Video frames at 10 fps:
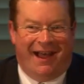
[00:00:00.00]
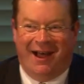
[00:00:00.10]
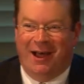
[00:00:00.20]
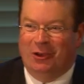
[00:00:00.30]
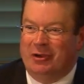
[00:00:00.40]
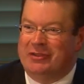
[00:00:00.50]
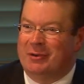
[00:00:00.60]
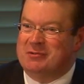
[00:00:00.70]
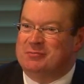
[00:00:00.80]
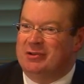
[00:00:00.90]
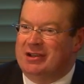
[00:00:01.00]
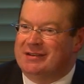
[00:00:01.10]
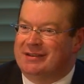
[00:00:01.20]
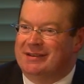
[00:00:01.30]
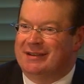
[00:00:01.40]
Lloyd, that was
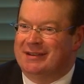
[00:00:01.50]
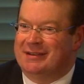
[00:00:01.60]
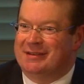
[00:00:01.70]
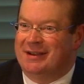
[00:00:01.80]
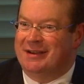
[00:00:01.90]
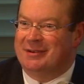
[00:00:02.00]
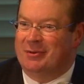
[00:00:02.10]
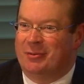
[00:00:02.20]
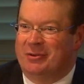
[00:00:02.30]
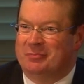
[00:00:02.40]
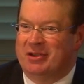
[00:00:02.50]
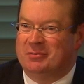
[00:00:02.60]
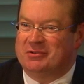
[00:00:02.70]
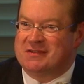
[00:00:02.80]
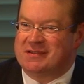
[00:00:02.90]
brilliant, and I won't
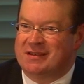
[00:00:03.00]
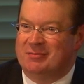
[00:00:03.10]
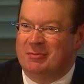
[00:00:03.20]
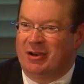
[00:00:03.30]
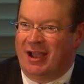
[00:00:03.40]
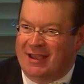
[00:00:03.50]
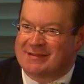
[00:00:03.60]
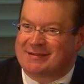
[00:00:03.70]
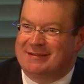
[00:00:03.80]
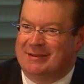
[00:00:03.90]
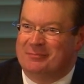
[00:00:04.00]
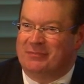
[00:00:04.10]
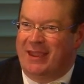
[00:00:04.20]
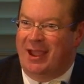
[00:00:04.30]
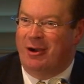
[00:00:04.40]
repeat what you said to me when I asked
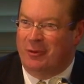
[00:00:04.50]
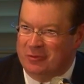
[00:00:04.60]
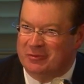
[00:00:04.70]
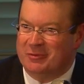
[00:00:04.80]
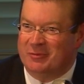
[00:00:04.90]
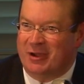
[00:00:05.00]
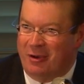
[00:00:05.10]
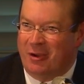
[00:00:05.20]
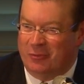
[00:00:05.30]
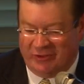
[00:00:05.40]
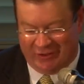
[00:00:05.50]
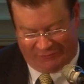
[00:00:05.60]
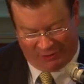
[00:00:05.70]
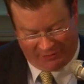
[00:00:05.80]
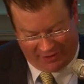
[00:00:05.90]
how I would
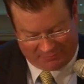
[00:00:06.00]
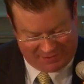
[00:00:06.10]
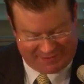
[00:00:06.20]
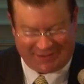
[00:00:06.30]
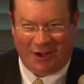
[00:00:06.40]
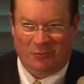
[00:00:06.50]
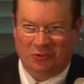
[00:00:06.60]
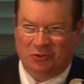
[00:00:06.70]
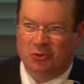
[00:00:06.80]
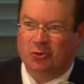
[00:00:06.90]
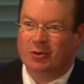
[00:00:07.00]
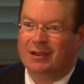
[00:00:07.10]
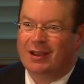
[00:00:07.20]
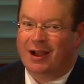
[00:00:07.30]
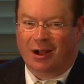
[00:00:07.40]
follow that, but I will
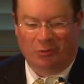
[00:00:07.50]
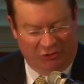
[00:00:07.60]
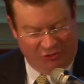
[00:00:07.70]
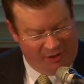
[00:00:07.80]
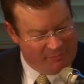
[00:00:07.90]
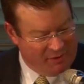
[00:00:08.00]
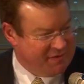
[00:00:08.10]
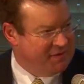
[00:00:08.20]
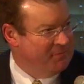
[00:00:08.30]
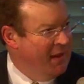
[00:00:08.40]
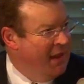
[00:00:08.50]
do my best.